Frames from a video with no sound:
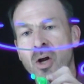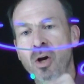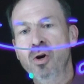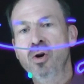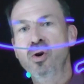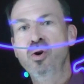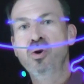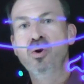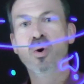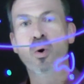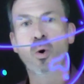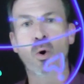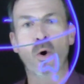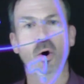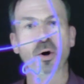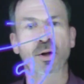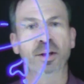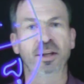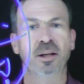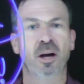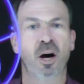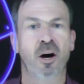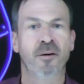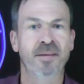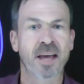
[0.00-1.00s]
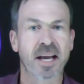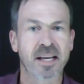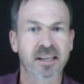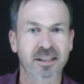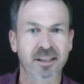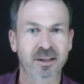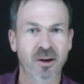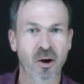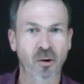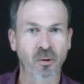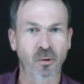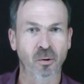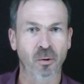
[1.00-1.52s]
north of that
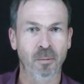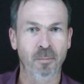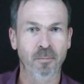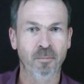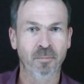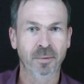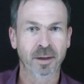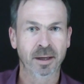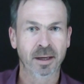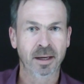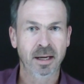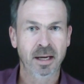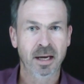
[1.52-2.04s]
circle.